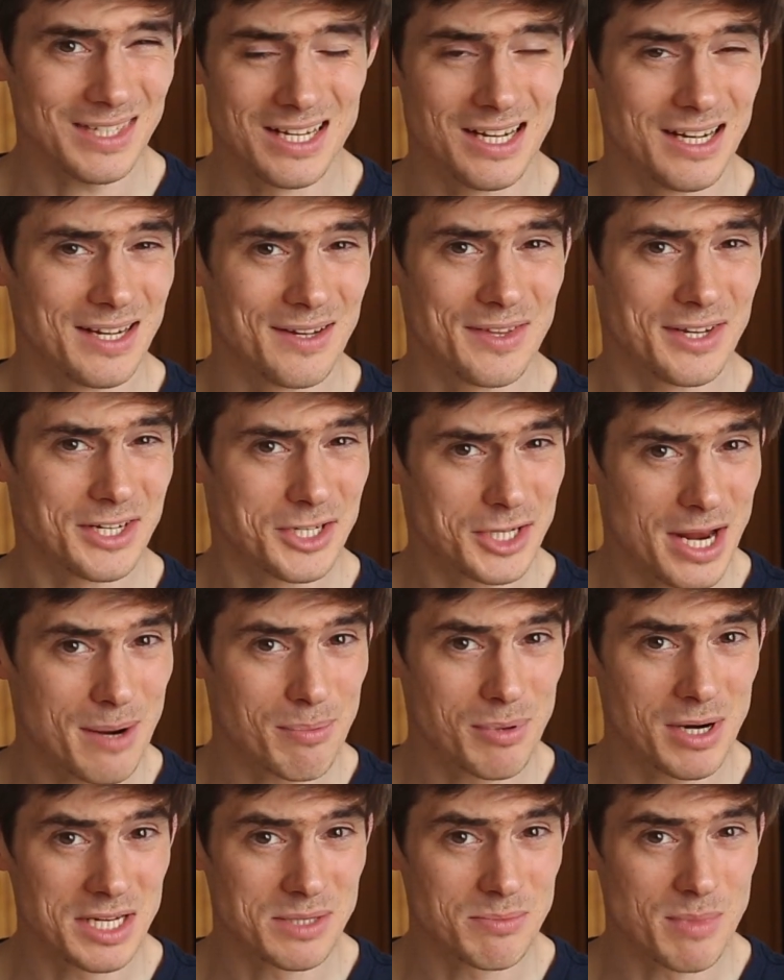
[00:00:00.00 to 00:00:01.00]
the
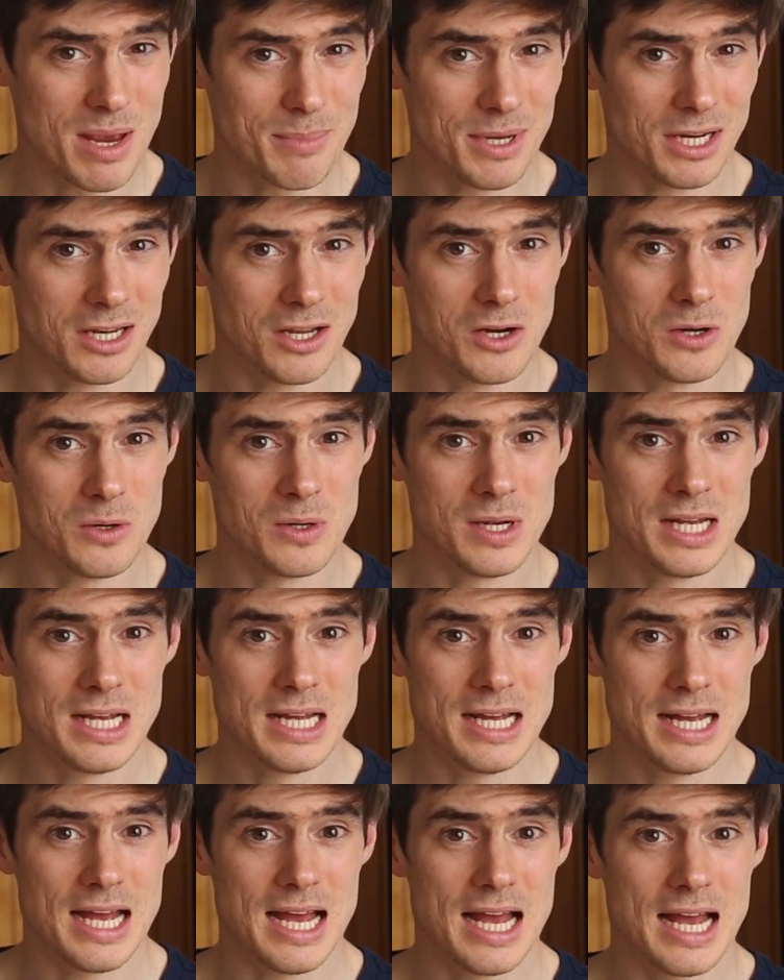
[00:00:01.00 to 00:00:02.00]
share price may be low,
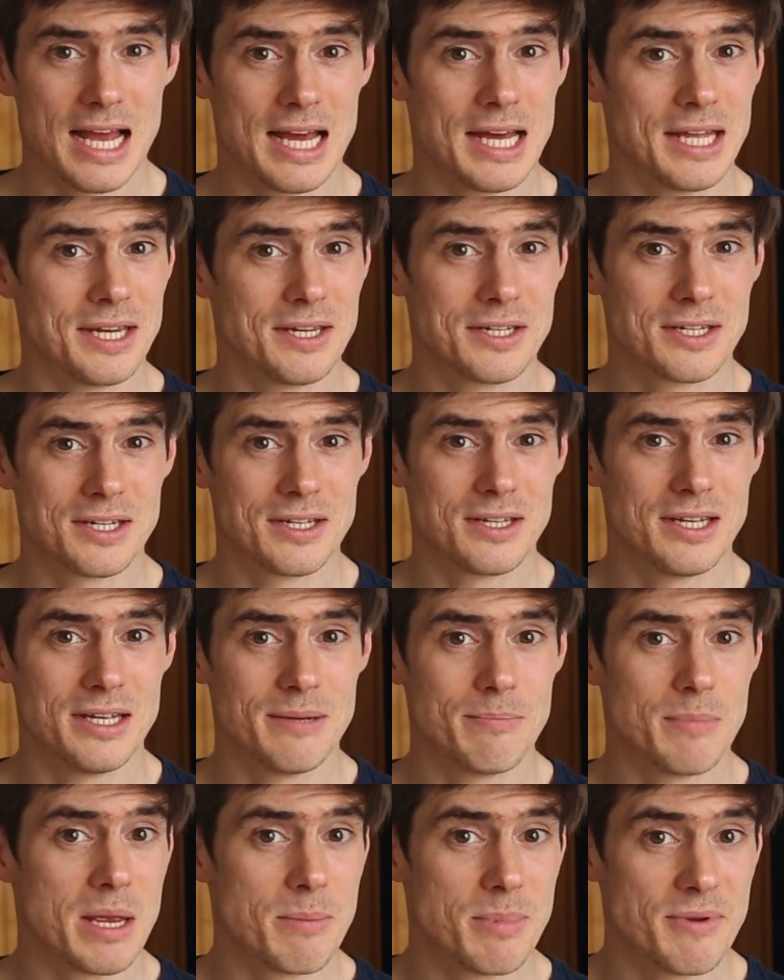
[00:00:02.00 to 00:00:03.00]
and
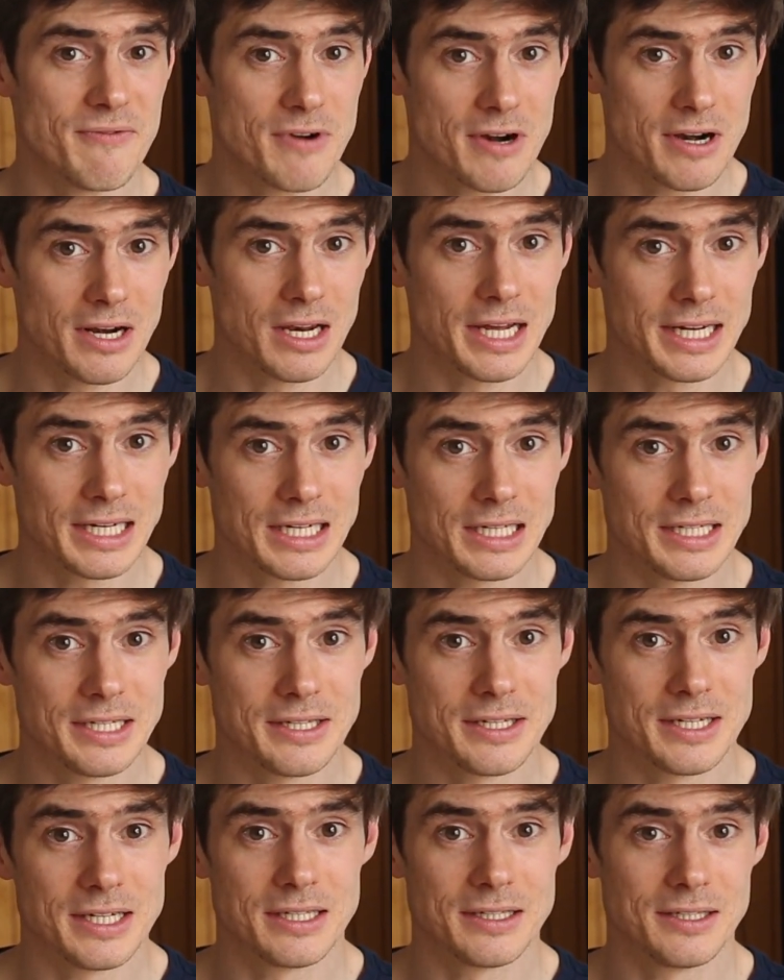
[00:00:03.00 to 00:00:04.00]
it may be very likely
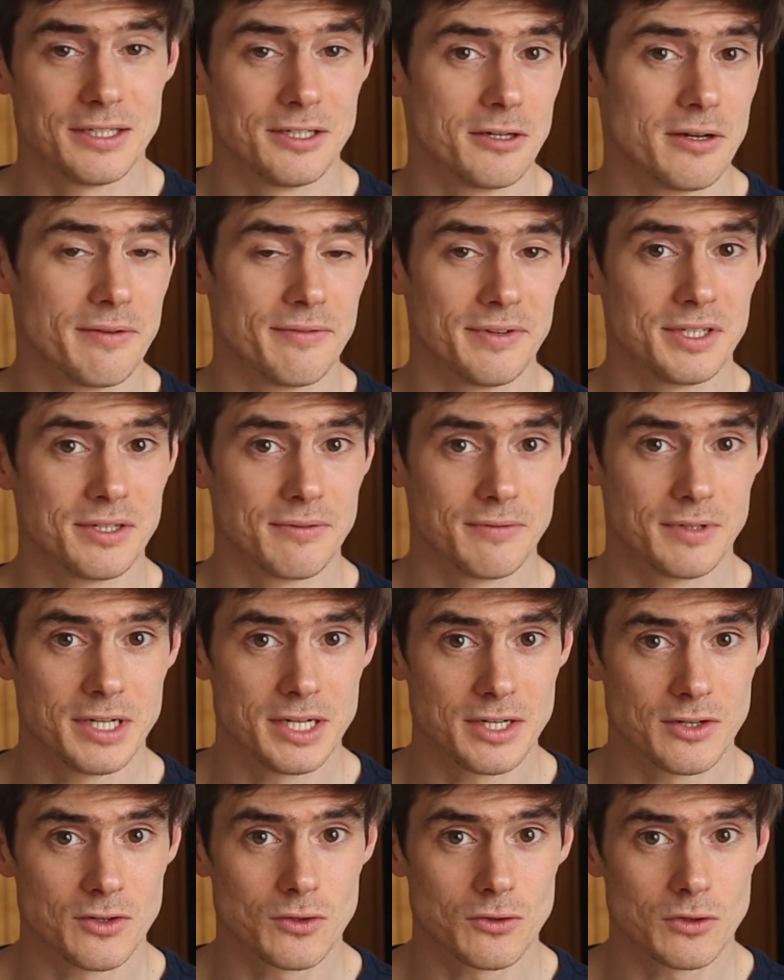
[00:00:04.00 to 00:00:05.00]
that, you know, if it's a
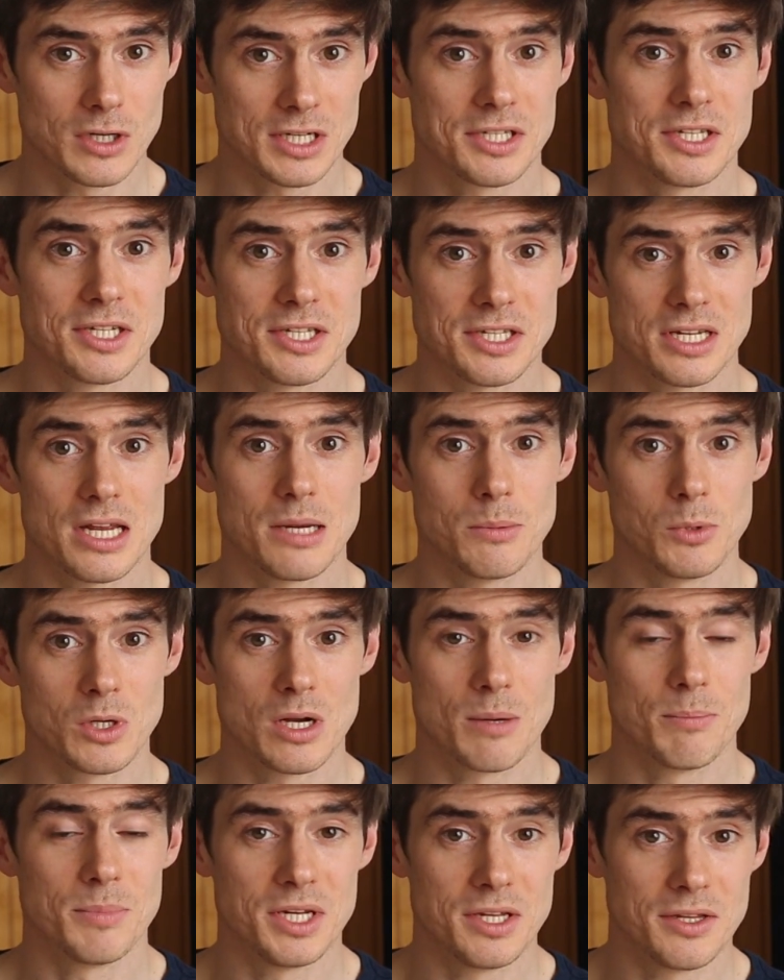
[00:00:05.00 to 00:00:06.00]
very trusted, stable
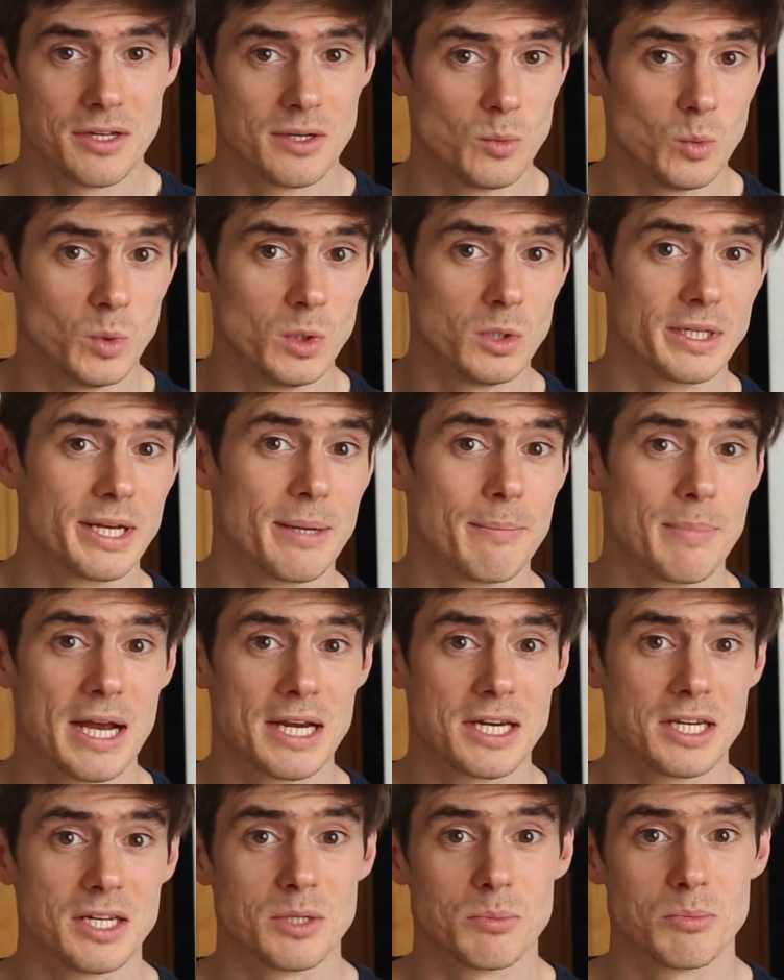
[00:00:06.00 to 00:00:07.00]
company, that will get
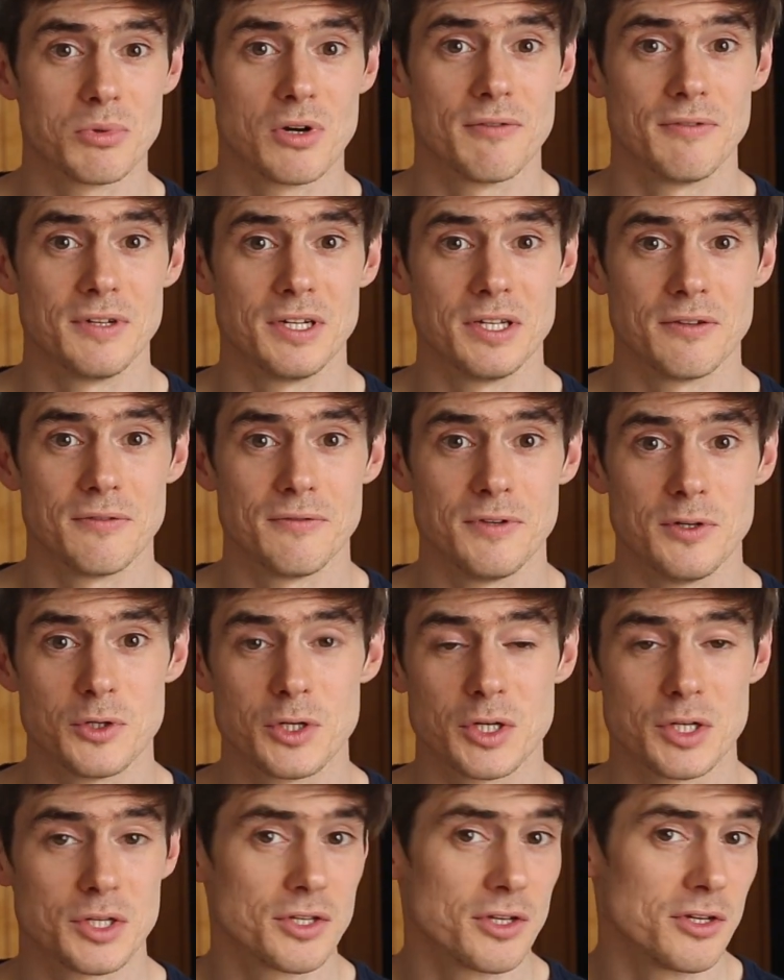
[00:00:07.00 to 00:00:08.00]
back into profit in the
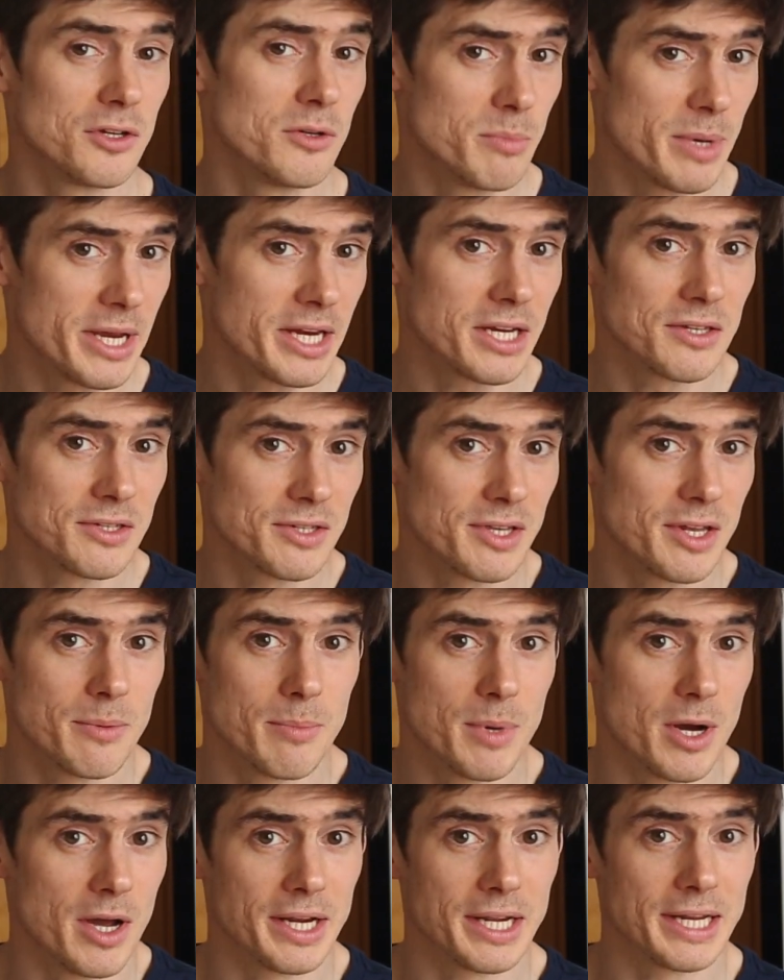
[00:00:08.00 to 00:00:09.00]
future. So you may consider
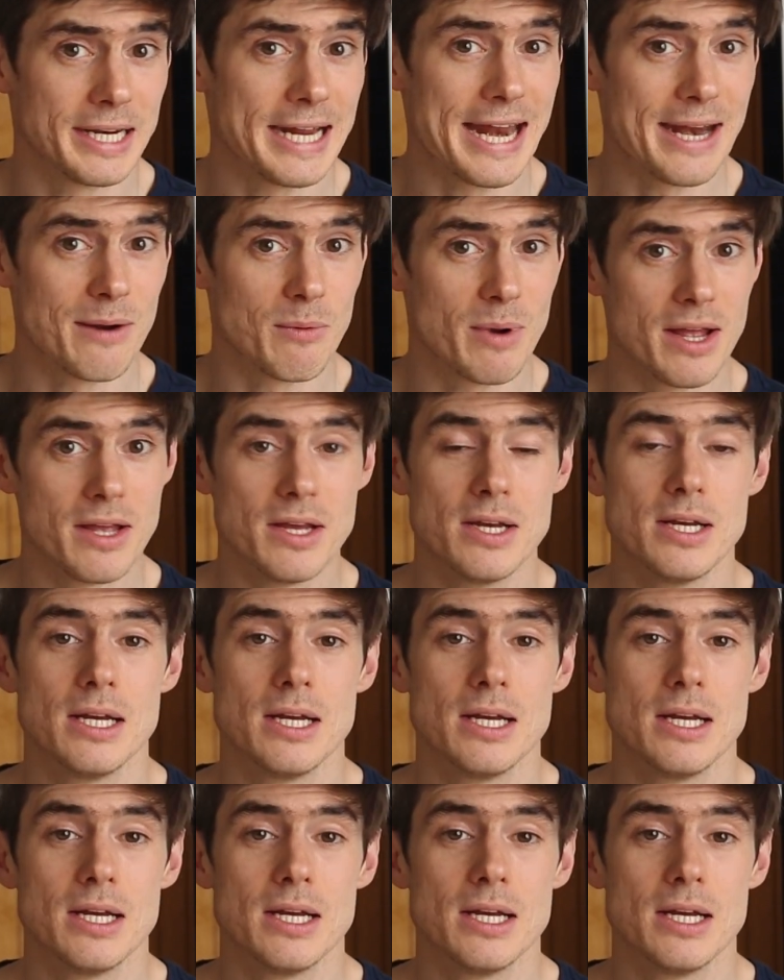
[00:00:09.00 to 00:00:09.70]
buying it anyway.